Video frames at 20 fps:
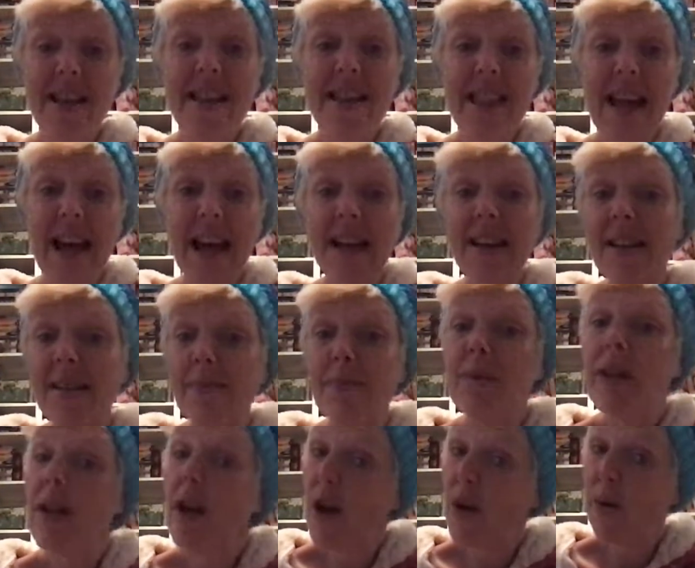That,
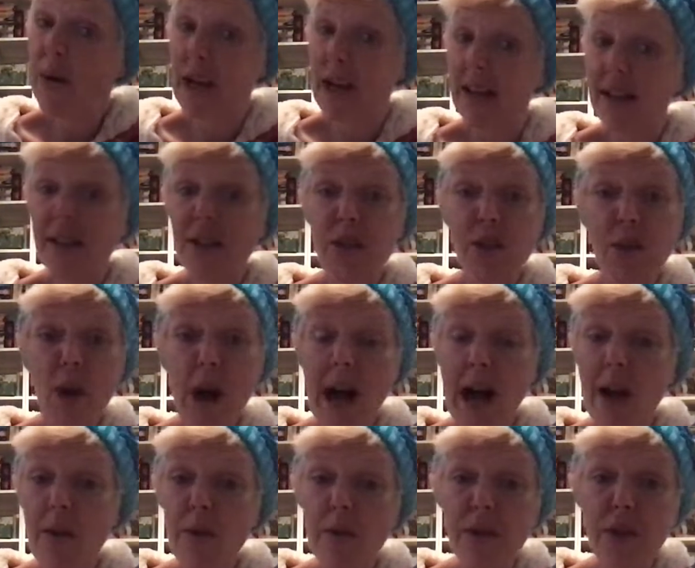okay, so
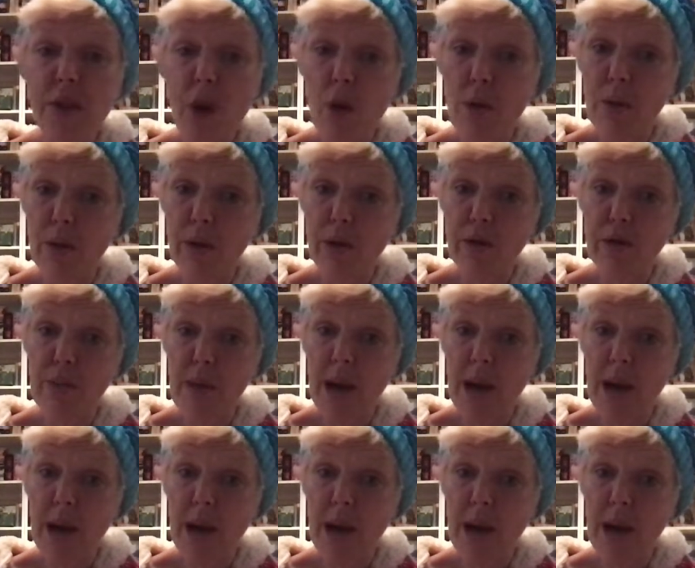I was so moved